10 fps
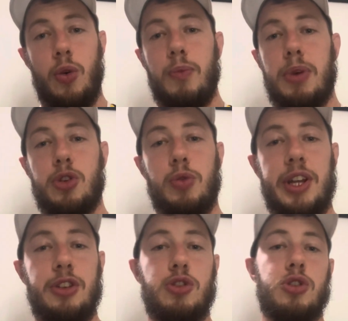
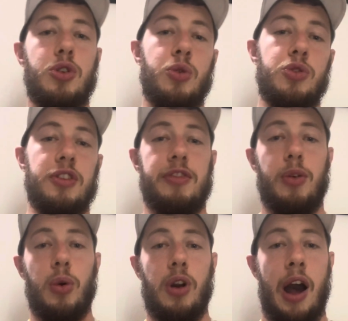between 2 to
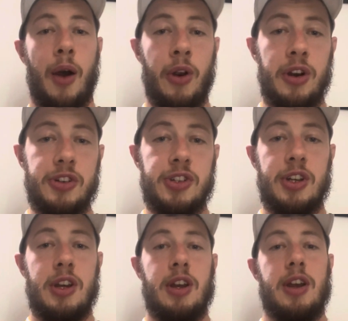4 hours,
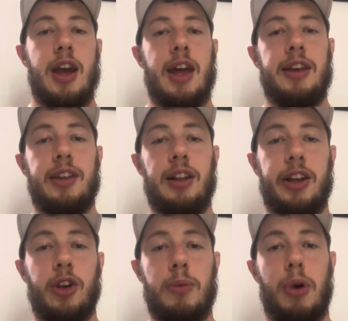anything
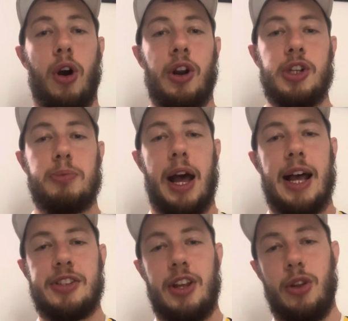like your porridge,
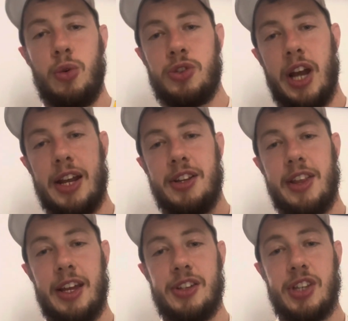pasta, those kind of
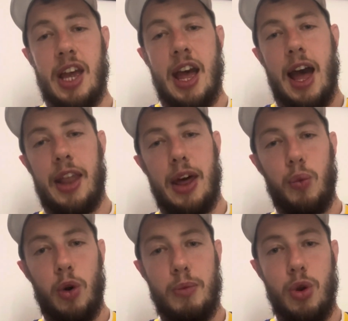things. And then
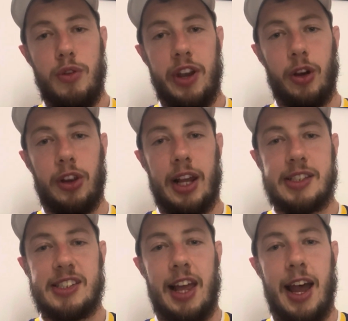we're moving on that
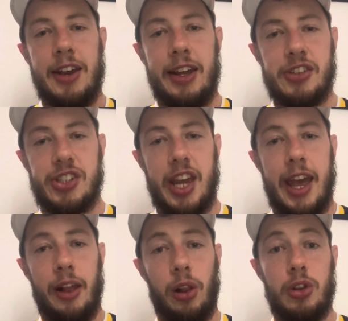sliding
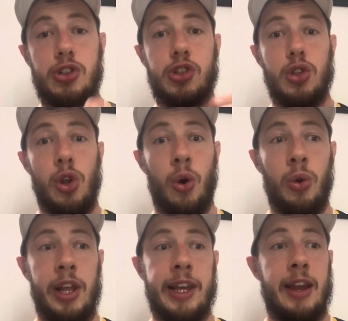scale,
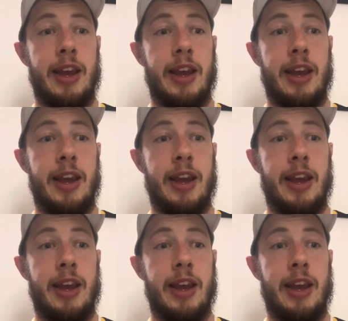slowly